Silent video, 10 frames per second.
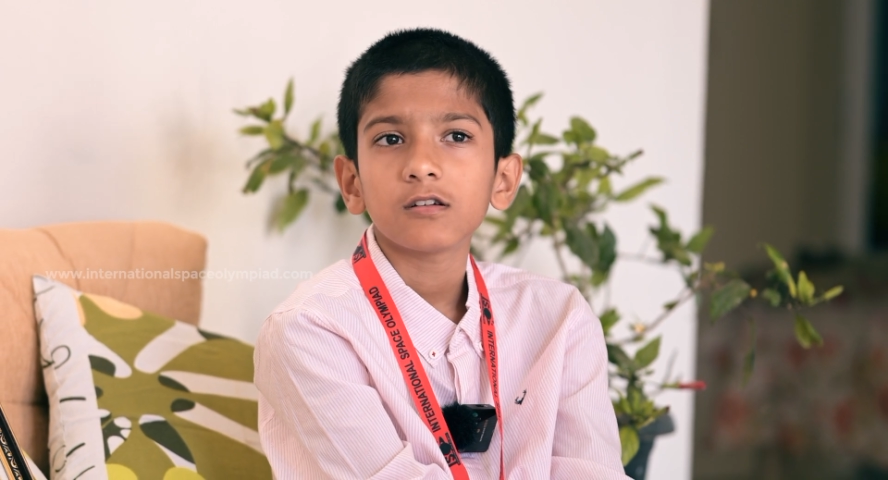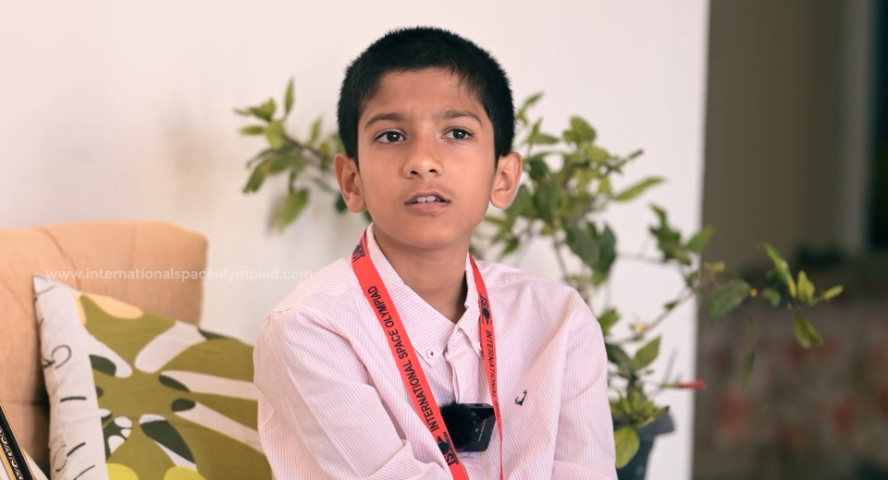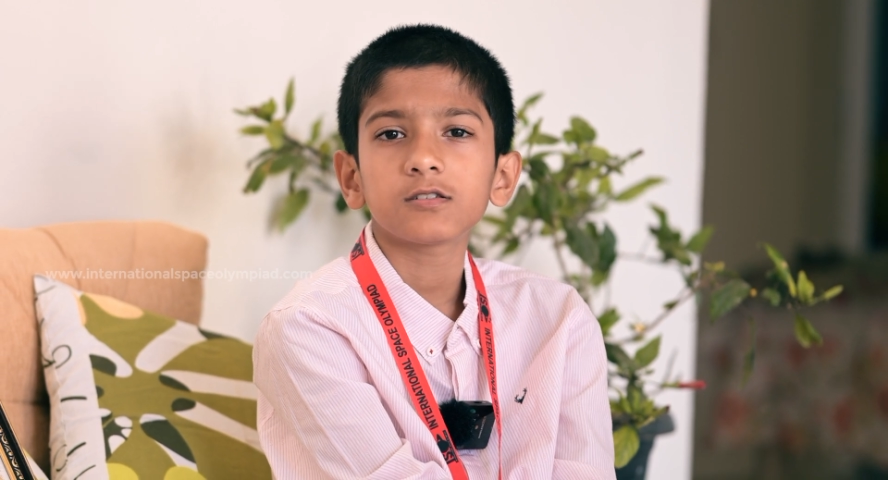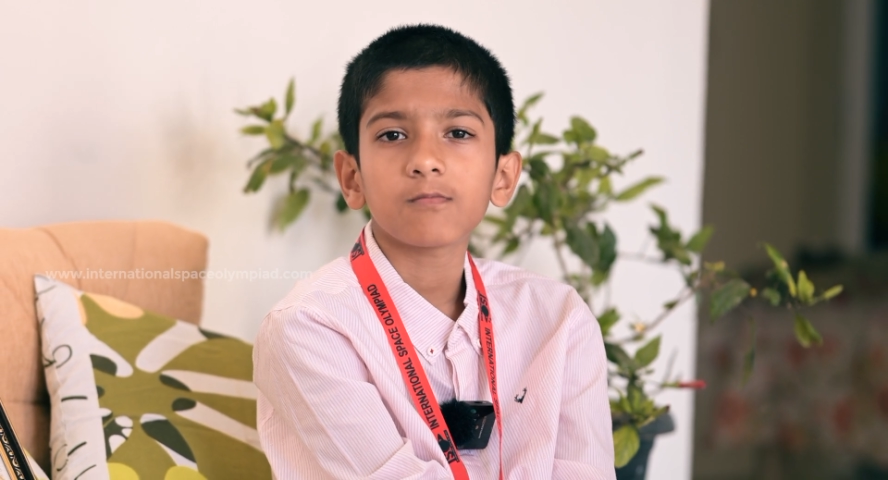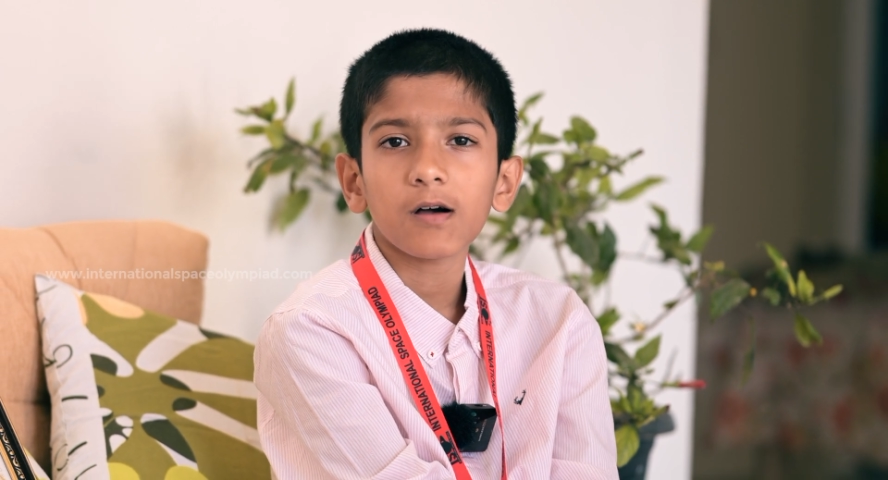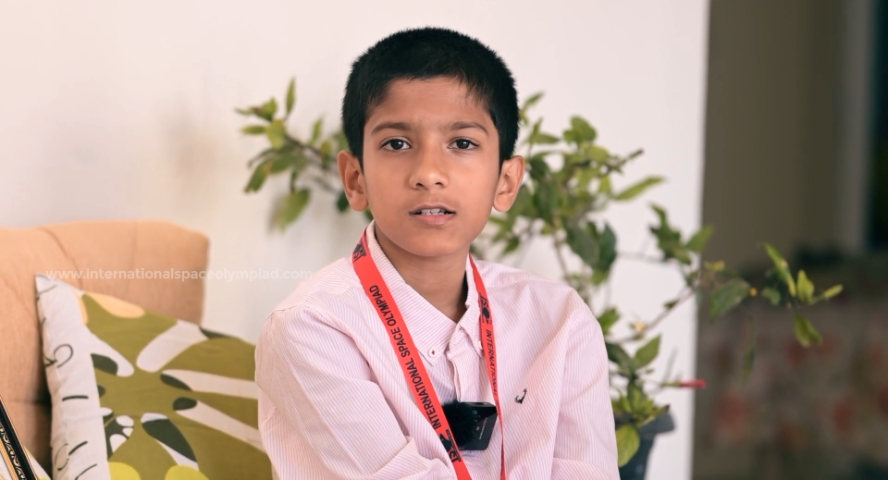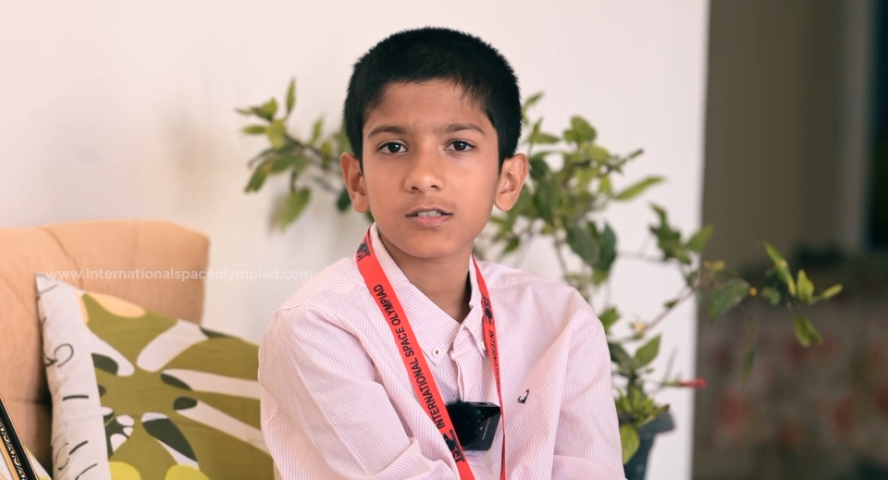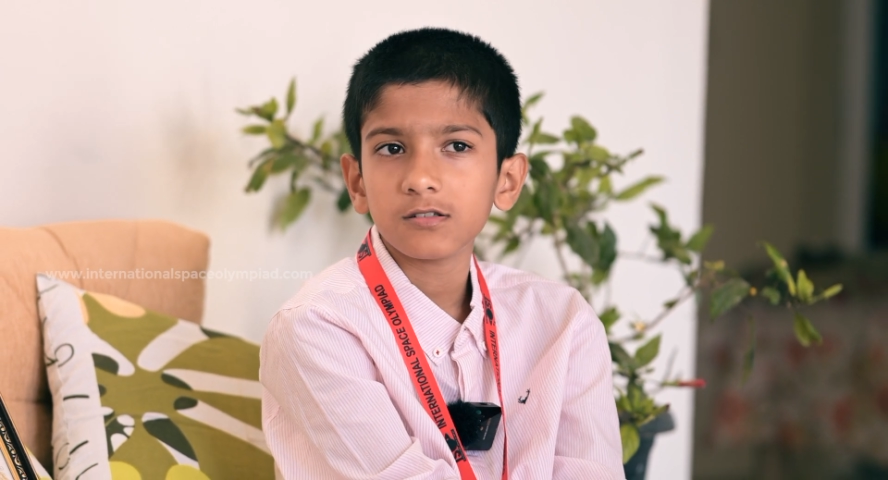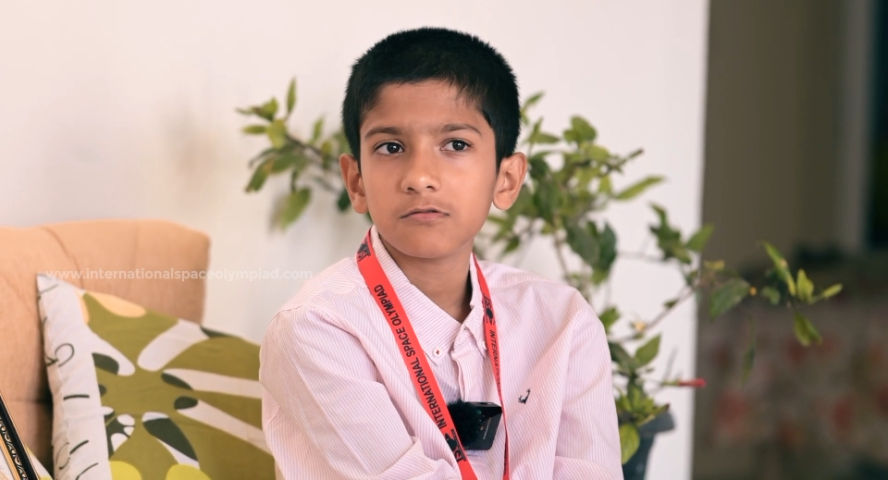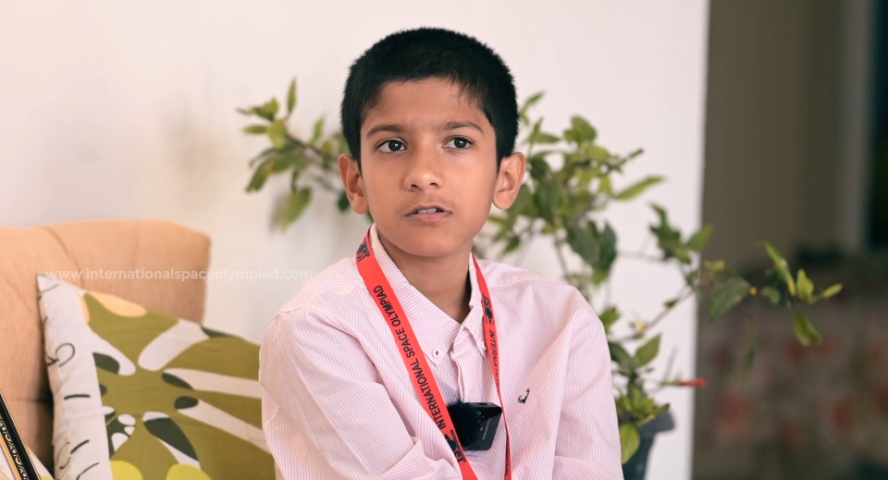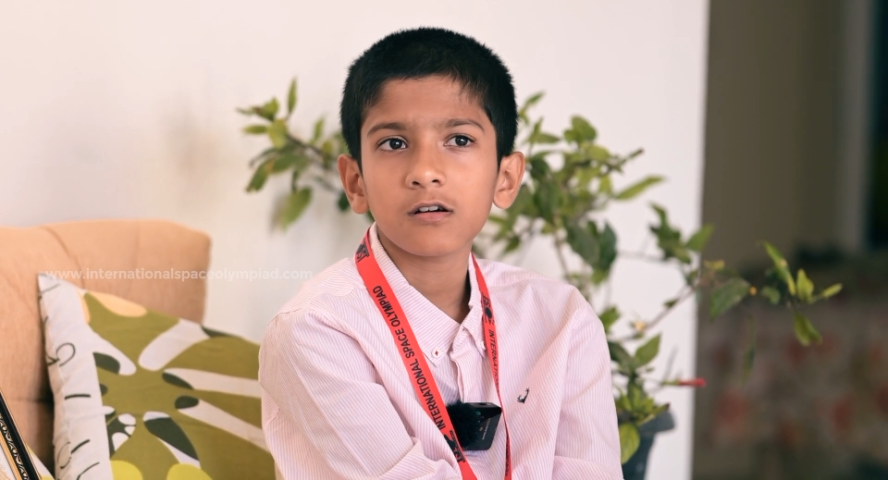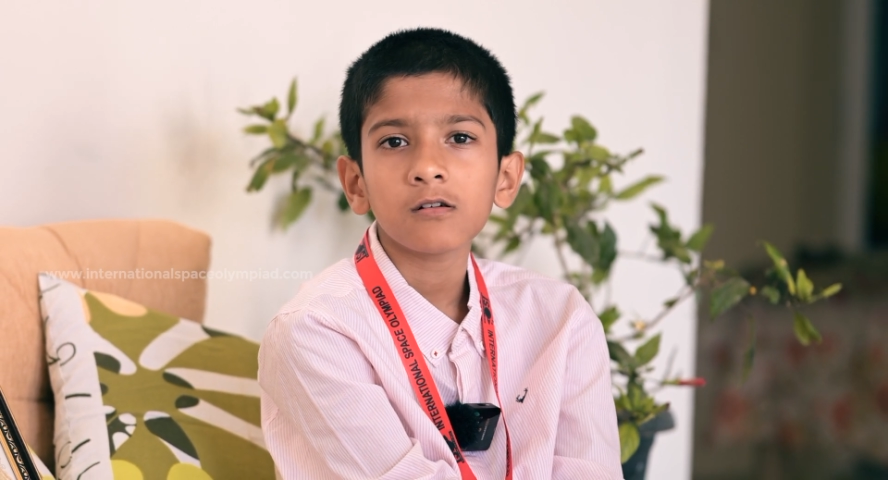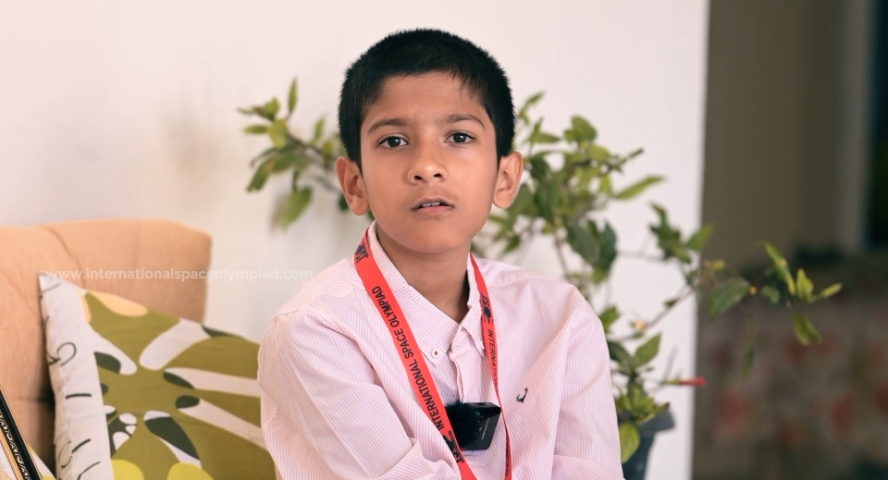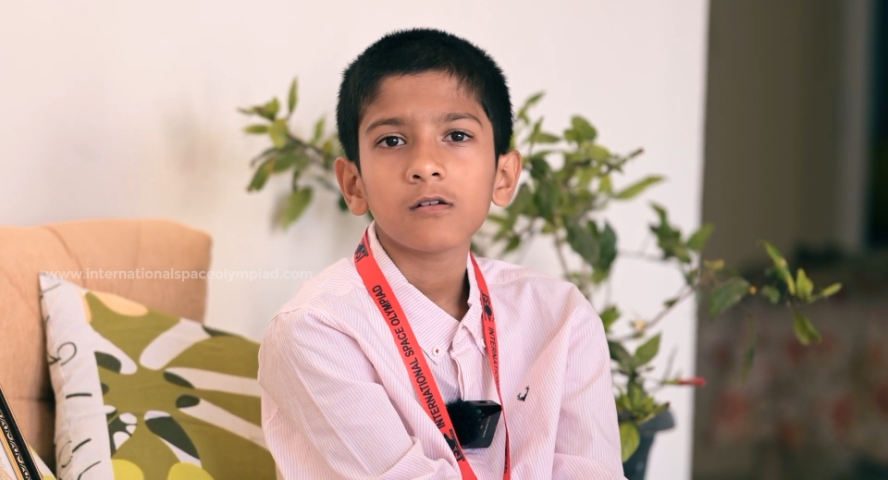is much easier,